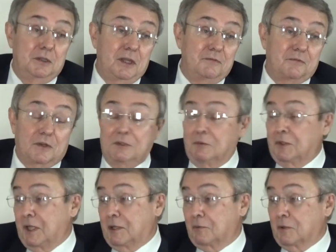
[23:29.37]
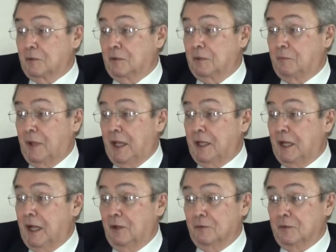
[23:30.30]
I forget what they were
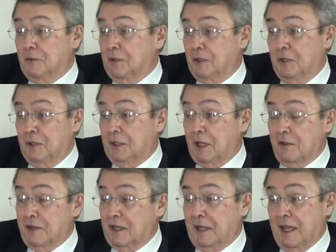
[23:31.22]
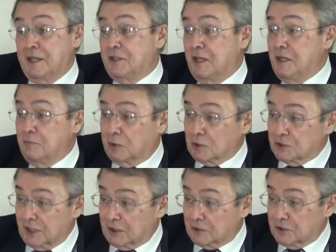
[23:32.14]
paying out uh, on other things, 18%
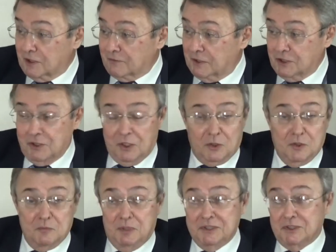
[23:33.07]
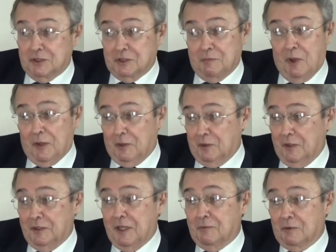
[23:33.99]
or something. That's not a good business model
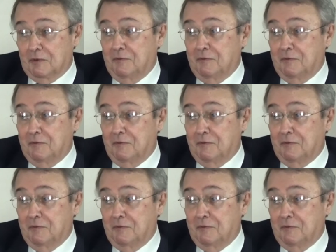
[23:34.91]
that they